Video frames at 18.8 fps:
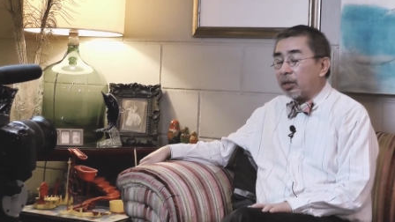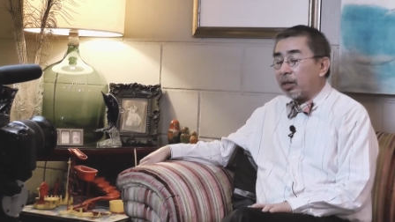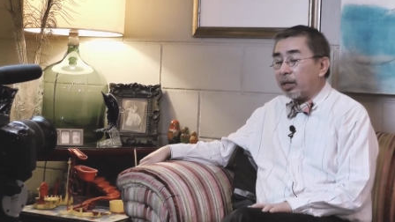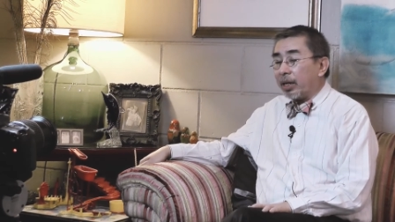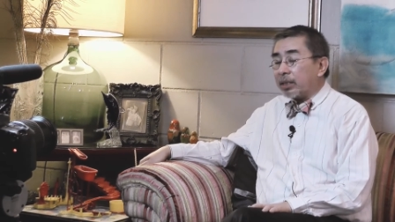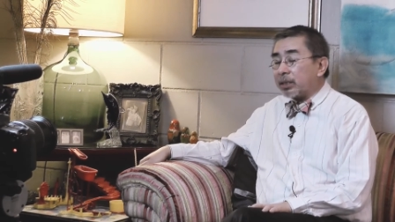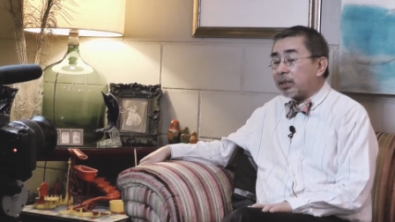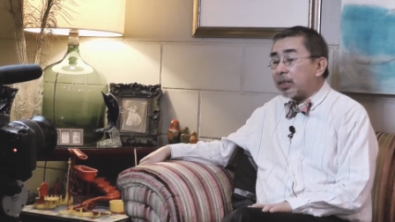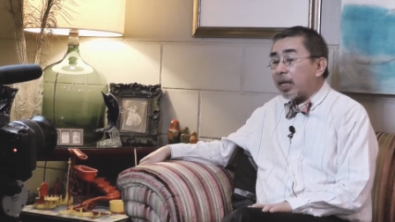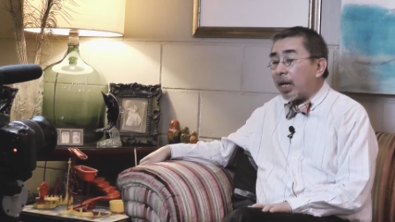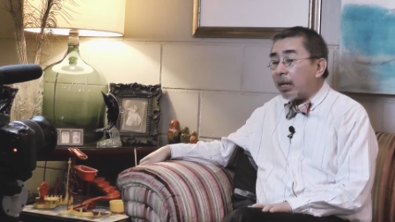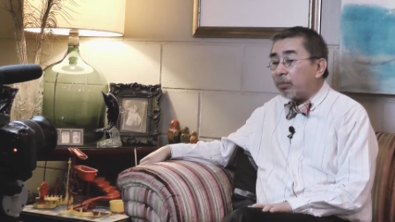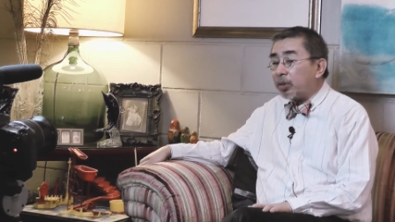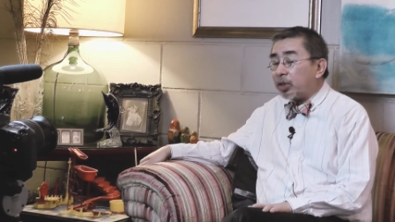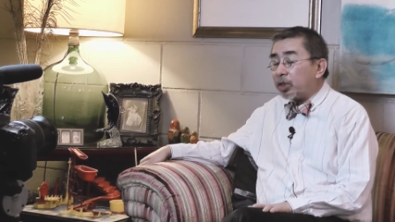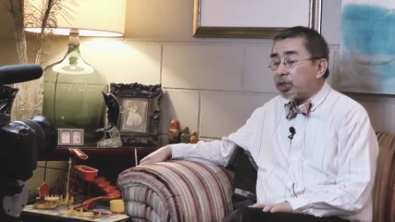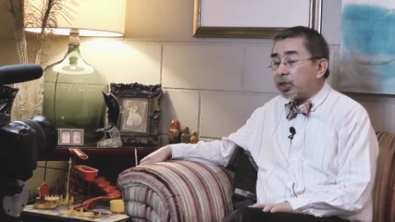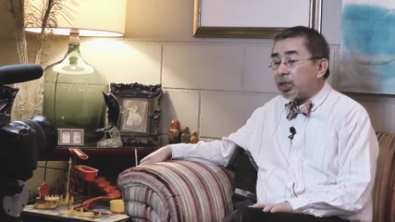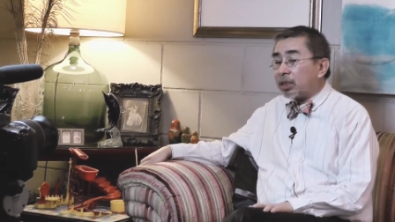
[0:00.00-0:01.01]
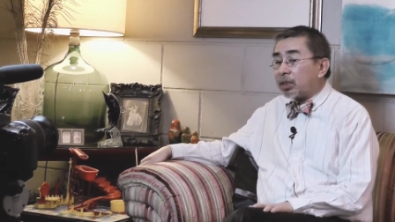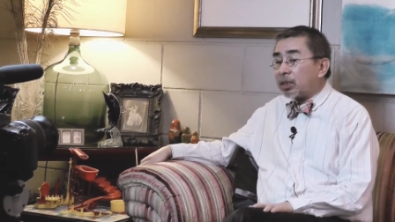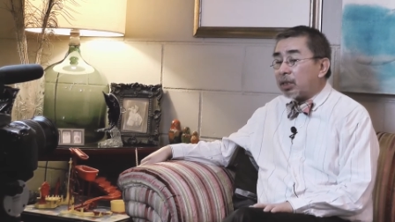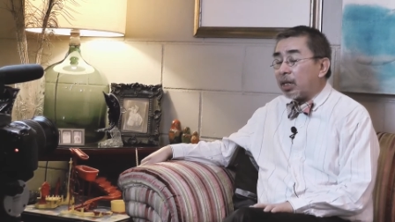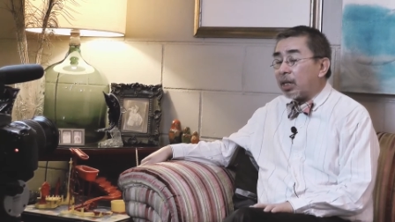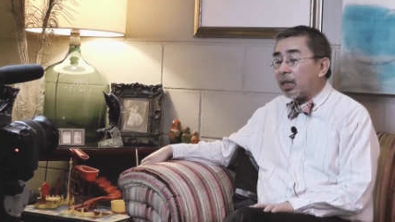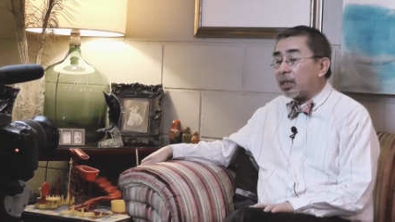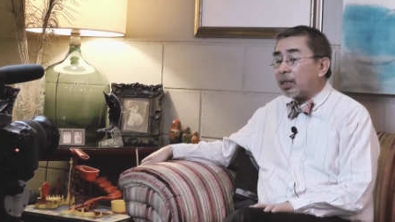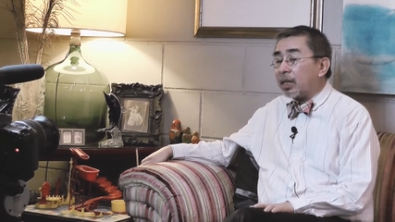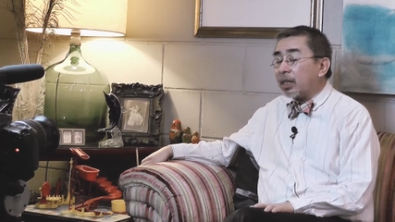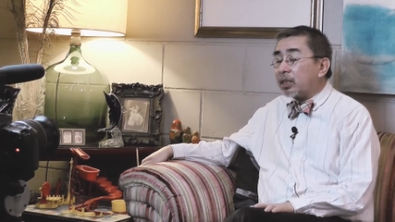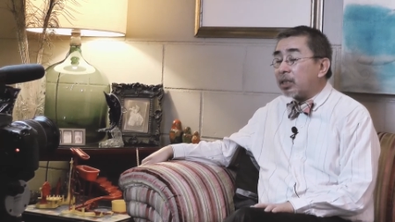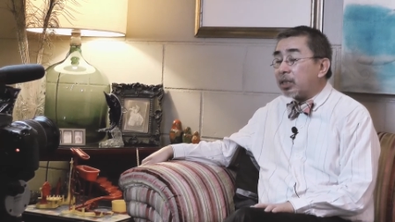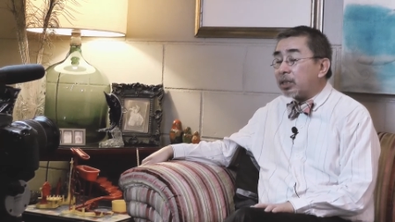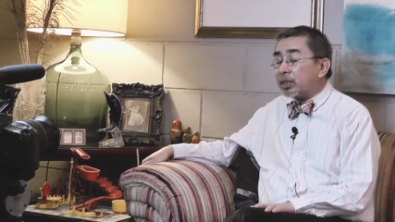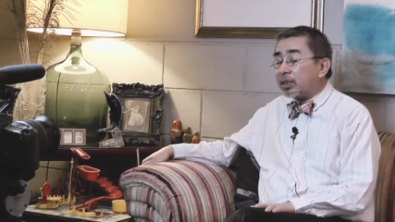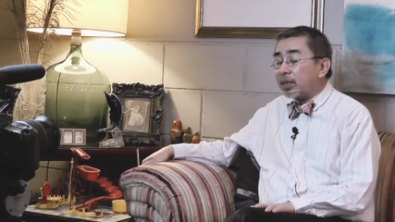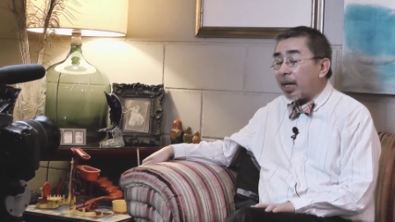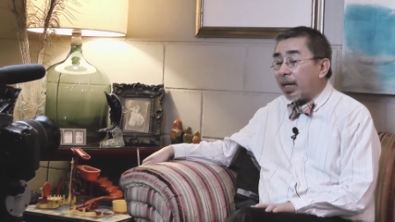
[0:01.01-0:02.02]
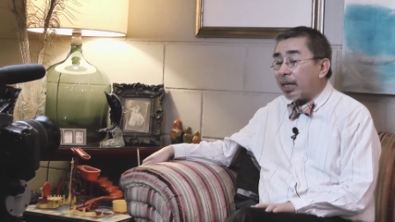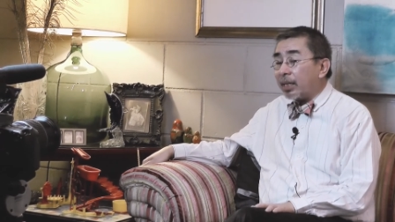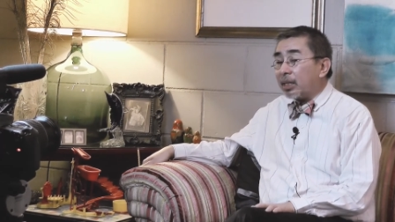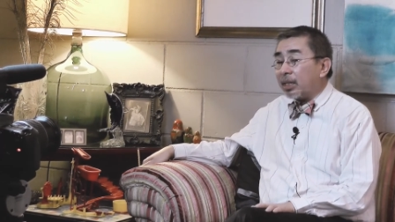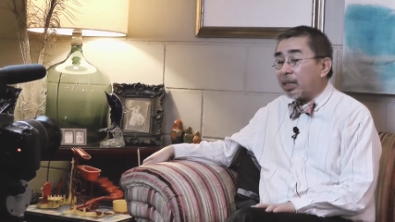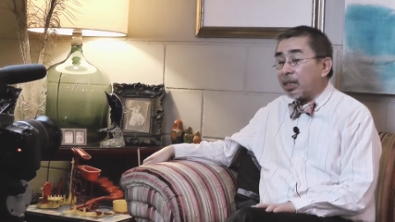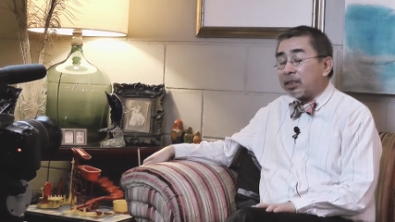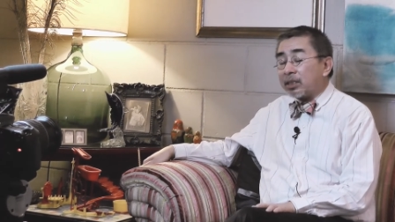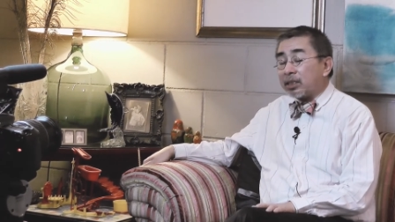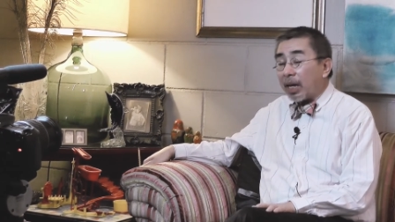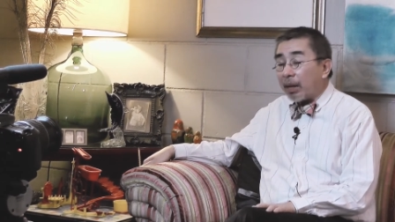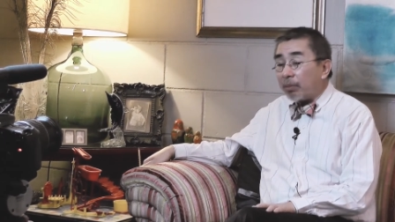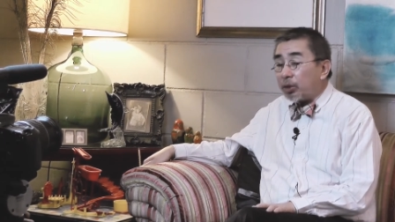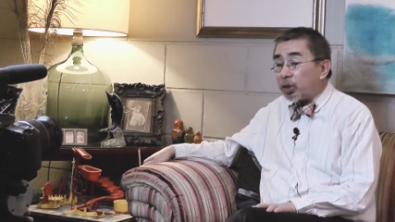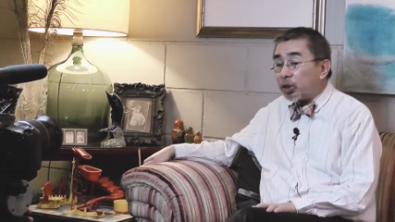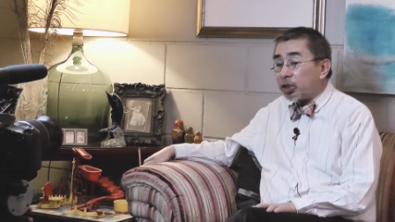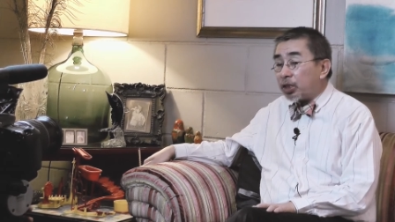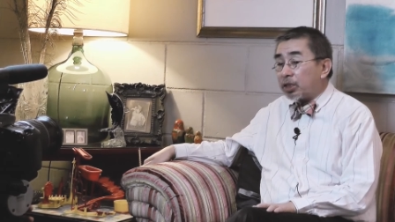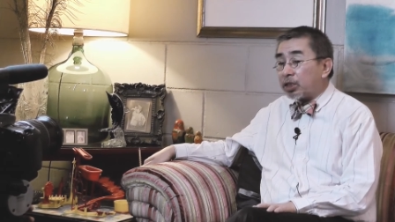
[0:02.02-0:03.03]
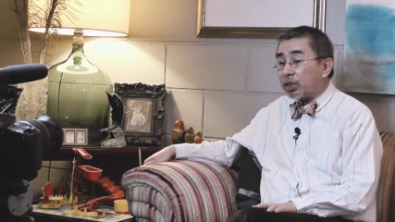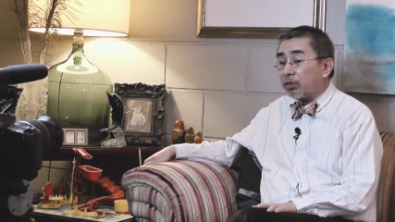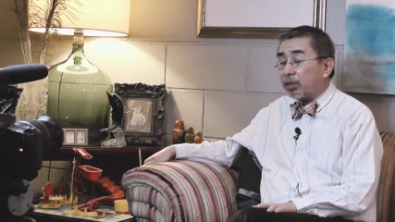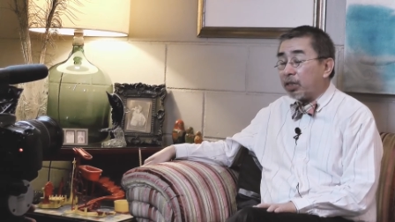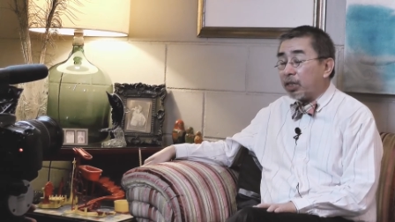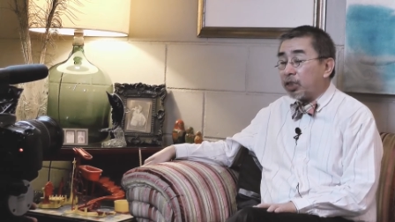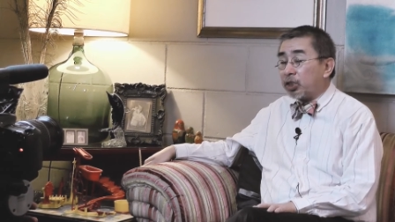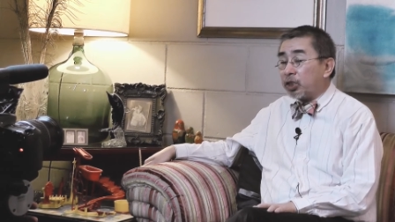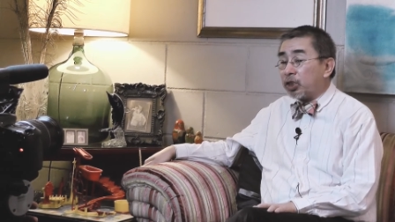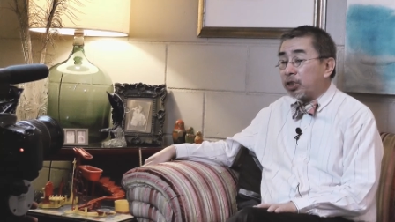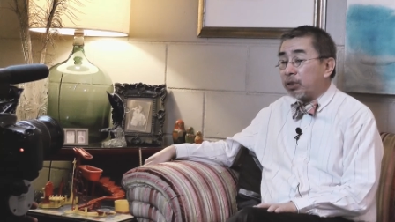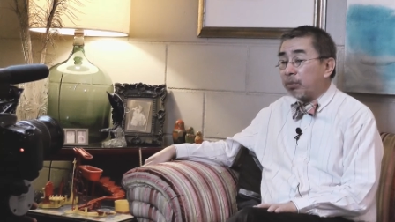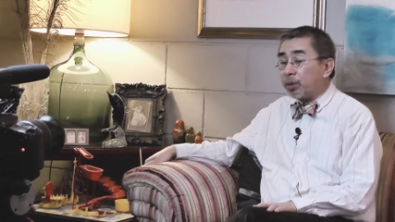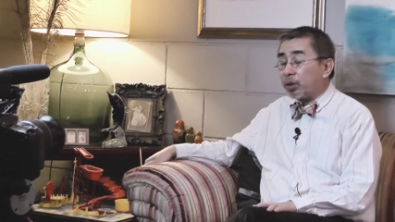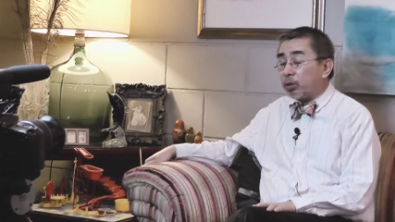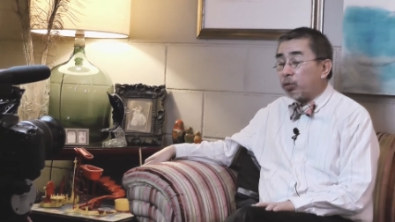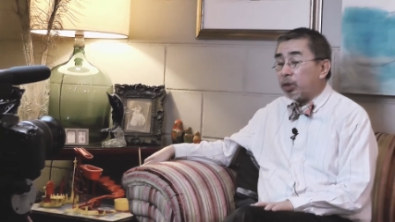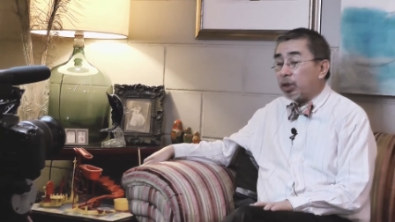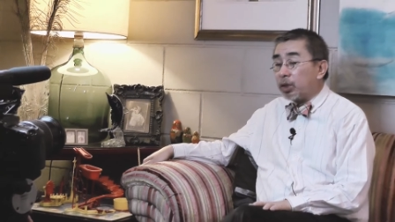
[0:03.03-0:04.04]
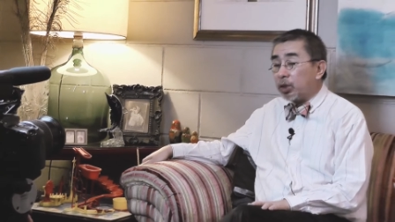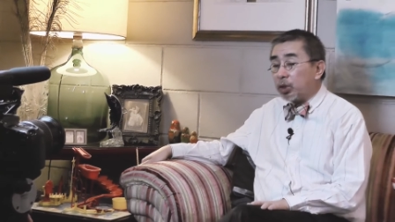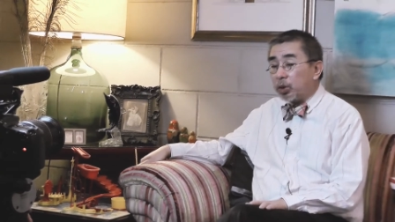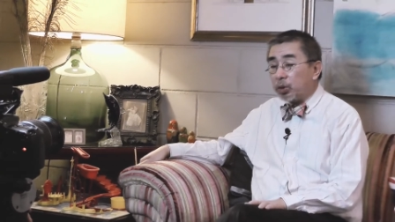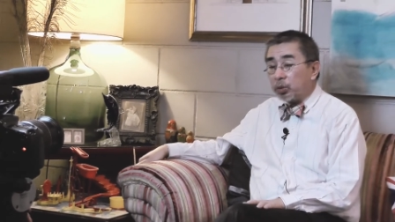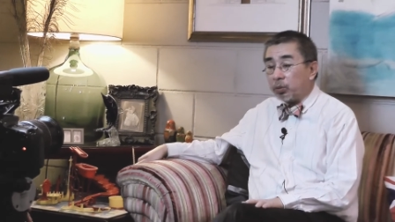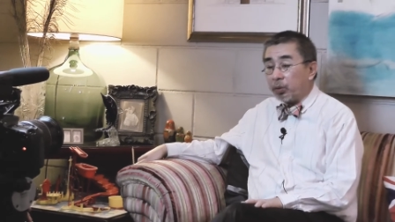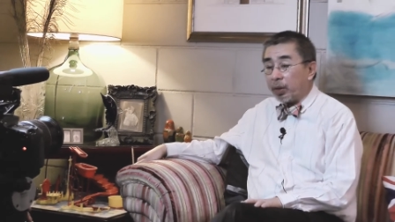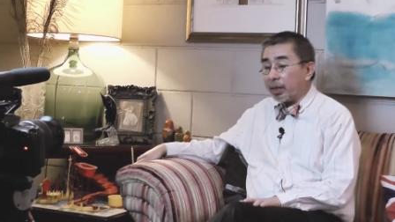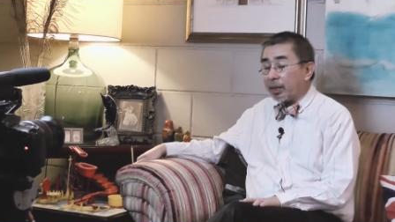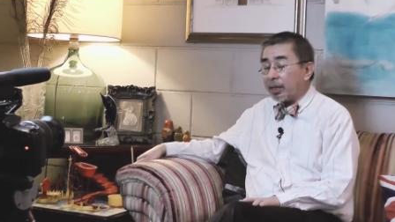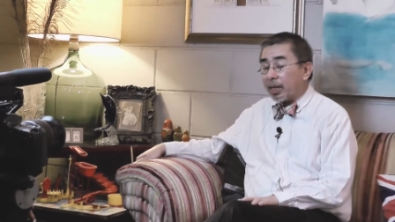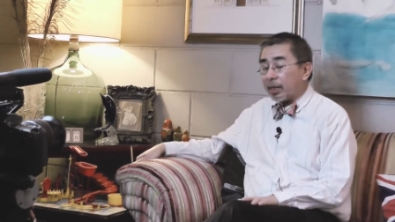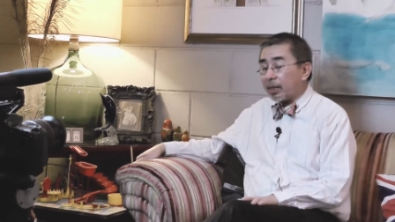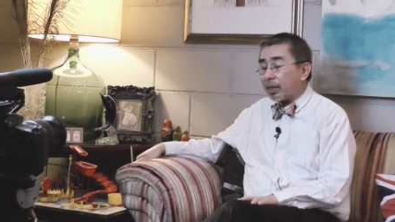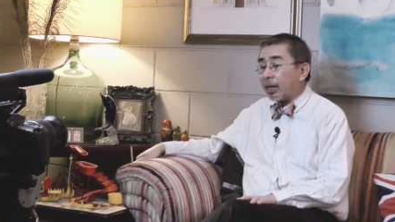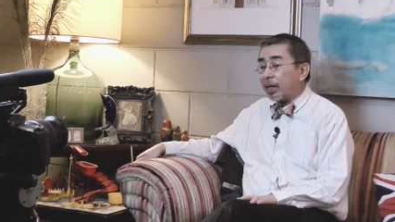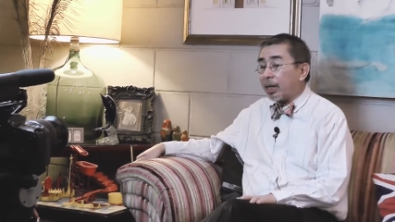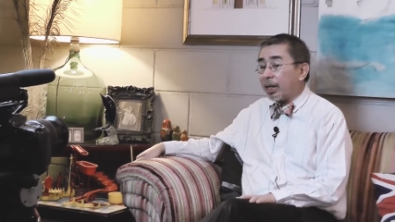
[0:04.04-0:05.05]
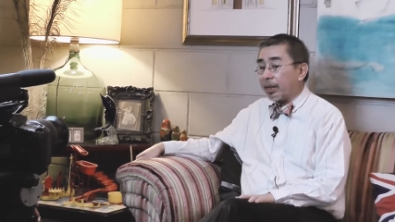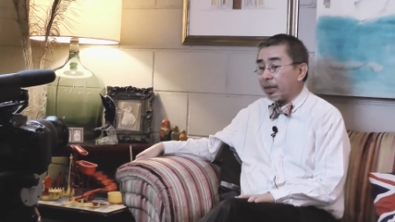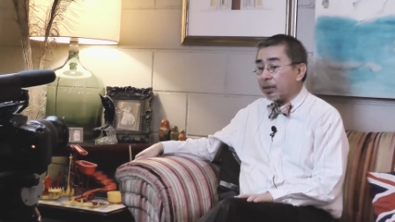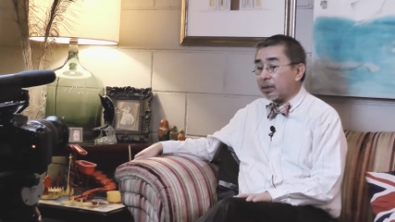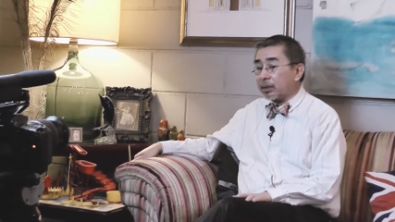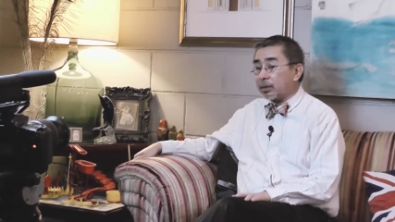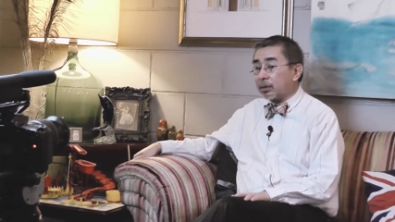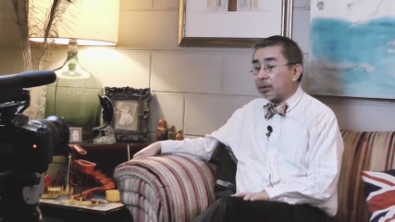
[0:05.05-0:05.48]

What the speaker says: establishes an understanding, establishes a relationship between you and that client.